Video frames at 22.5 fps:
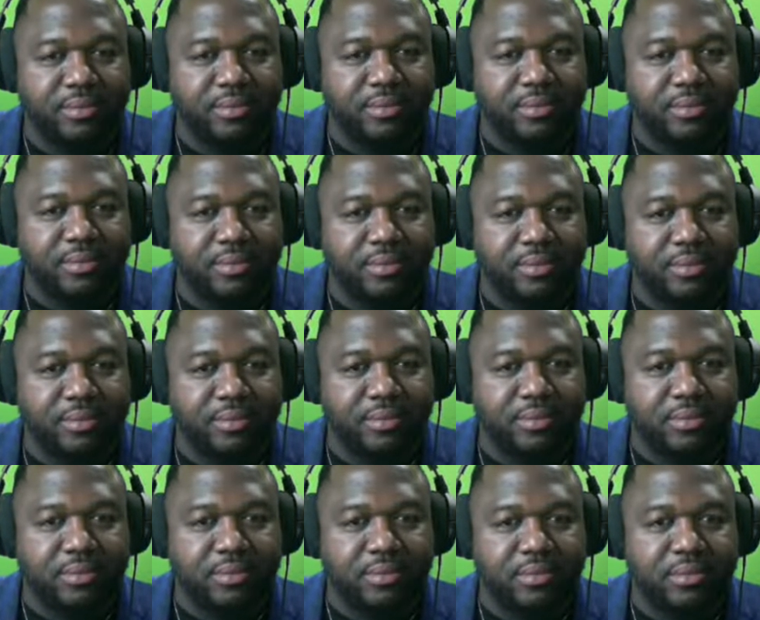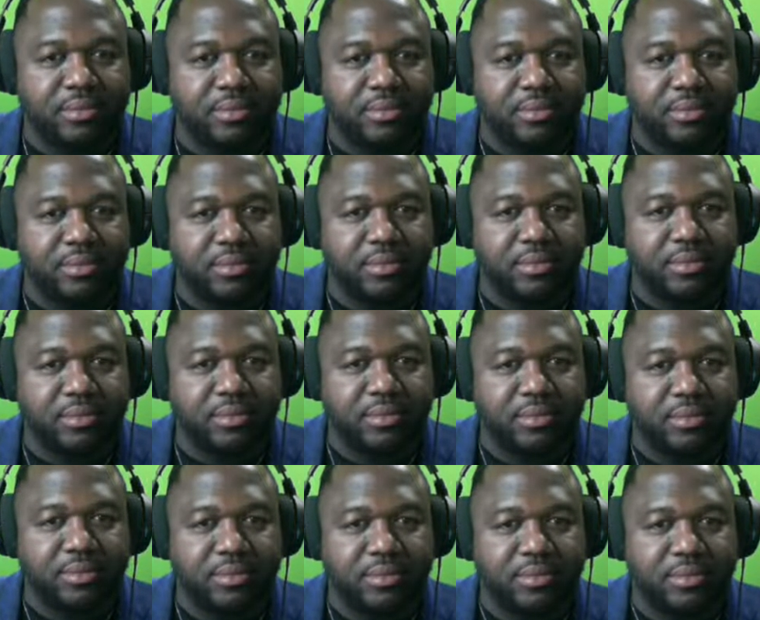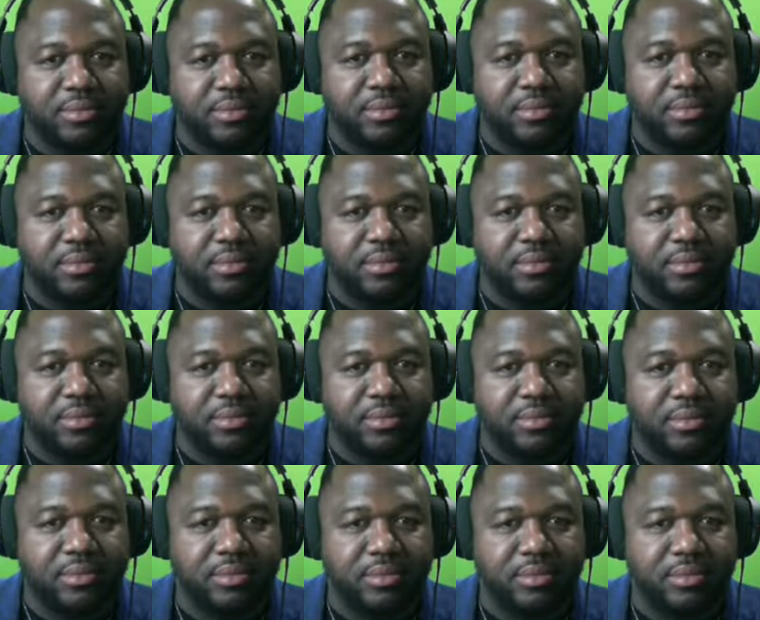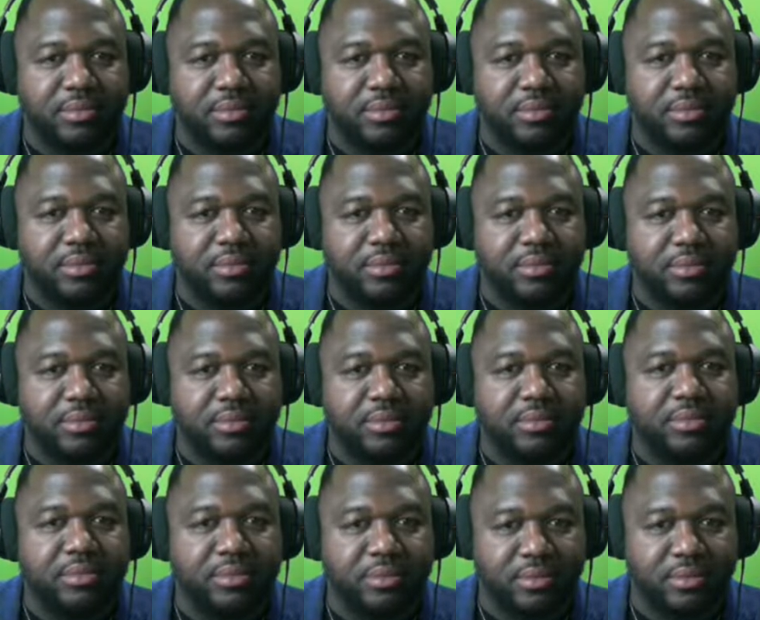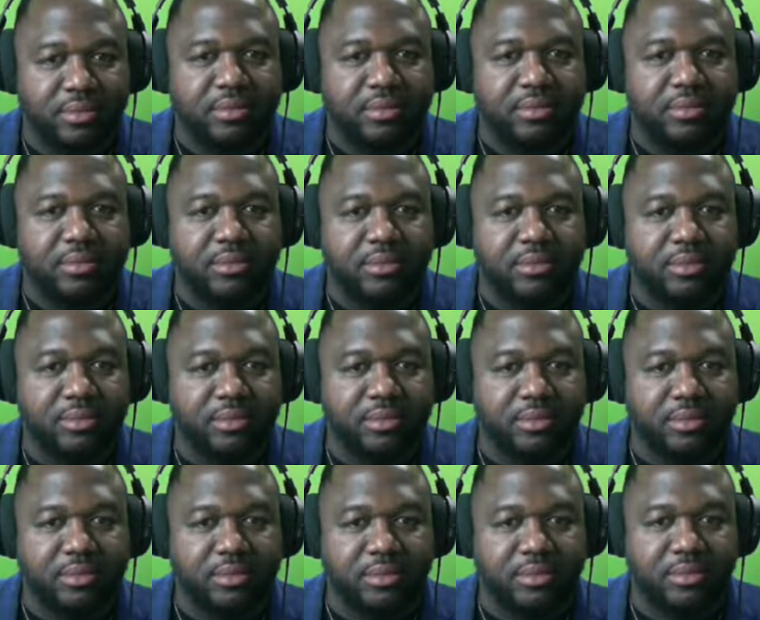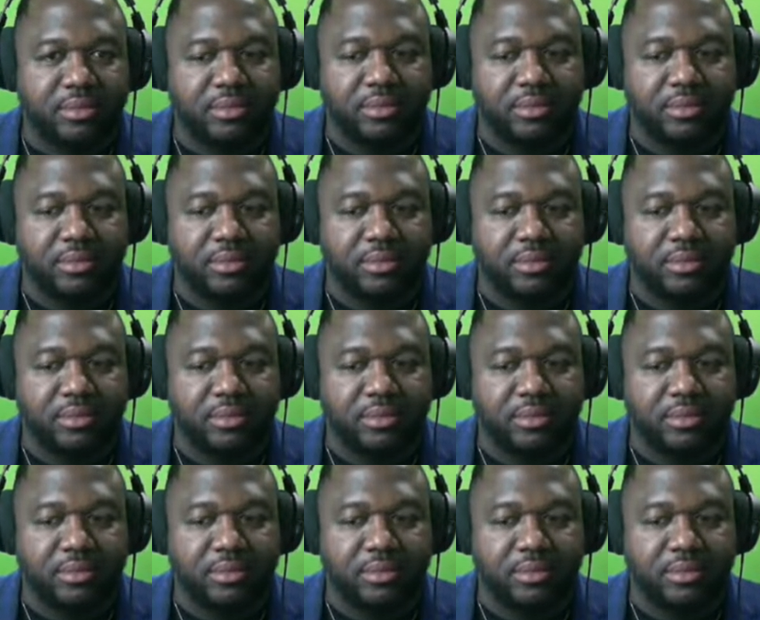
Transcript: (silent)